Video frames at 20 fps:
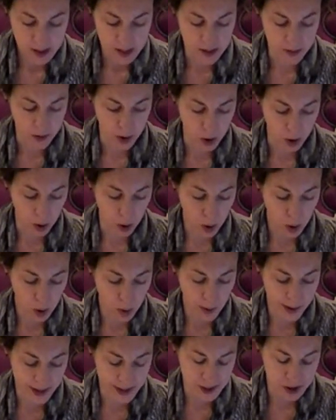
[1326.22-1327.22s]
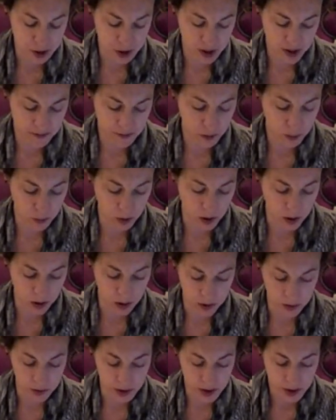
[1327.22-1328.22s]
In the whole history of the
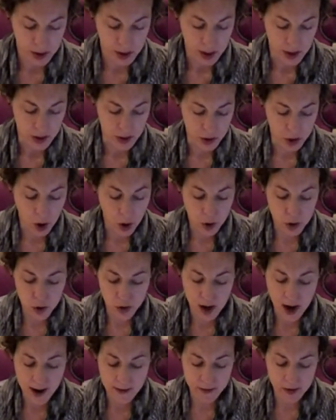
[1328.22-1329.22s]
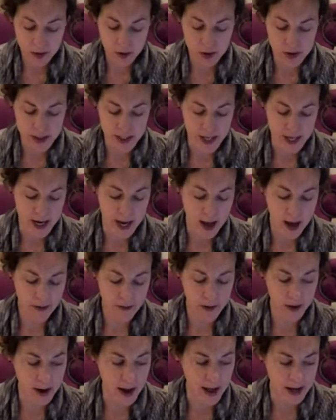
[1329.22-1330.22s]
world, no travelers had
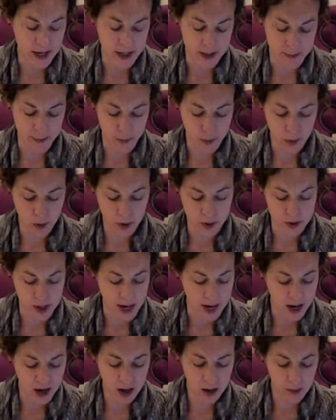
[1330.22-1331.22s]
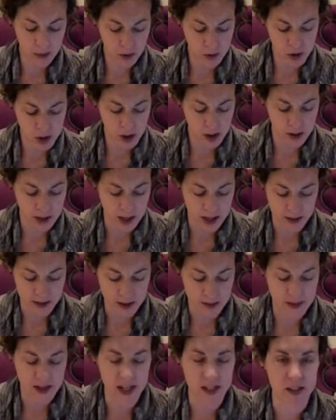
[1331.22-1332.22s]
ever had a more terrible journey
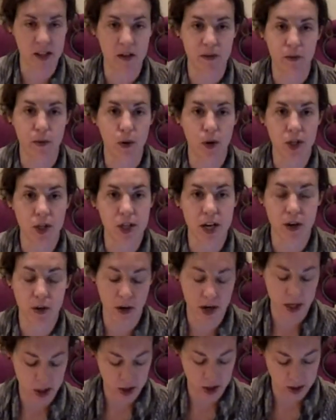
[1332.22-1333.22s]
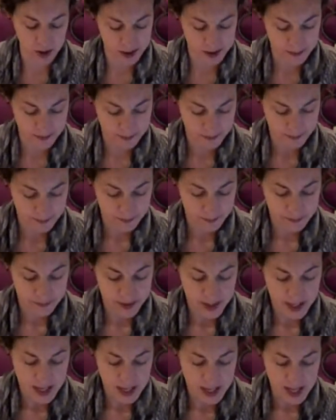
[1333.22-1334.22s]
than these unfortunate creatures.
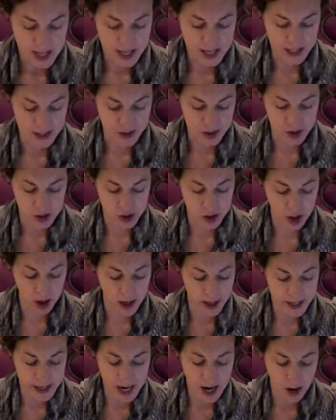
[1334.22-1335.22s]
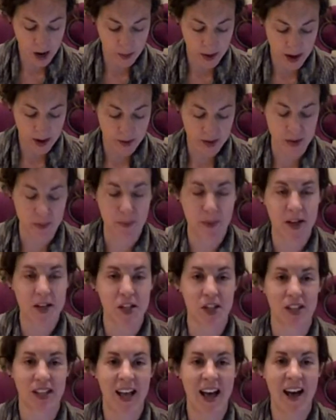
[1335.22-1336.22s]
It had started out well with
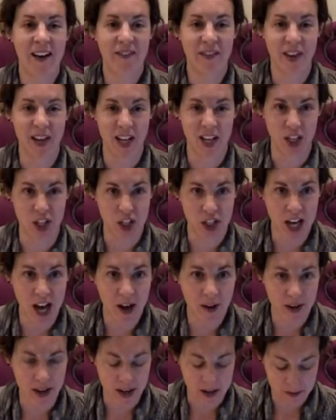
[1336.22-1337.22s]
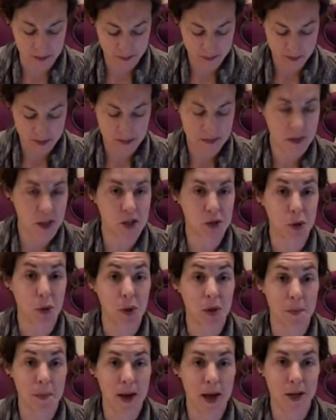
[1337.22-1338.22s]
much laughing and shouting. As you
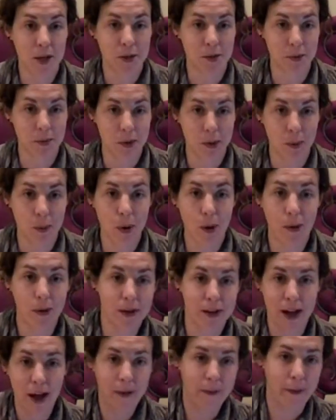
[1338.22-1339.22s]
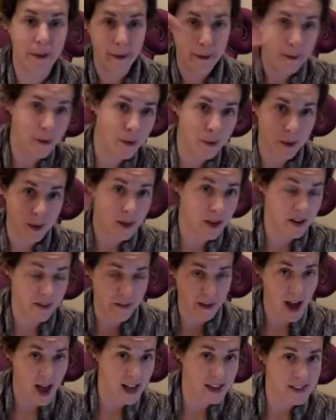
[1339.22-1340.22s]
can imagine, they're rolling down the hill really
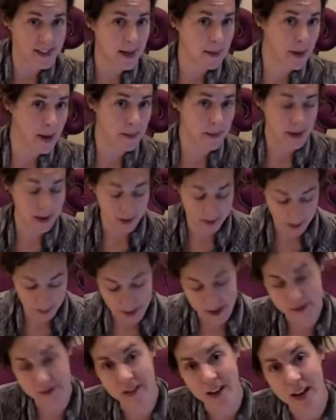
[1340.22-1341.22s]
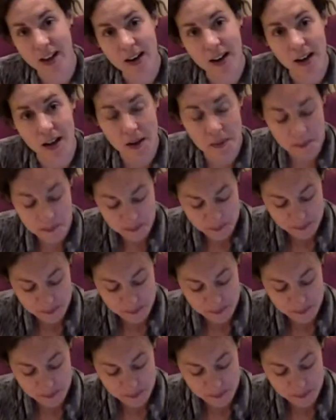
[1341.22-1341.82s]
fast. That might be a little bit fun, huh?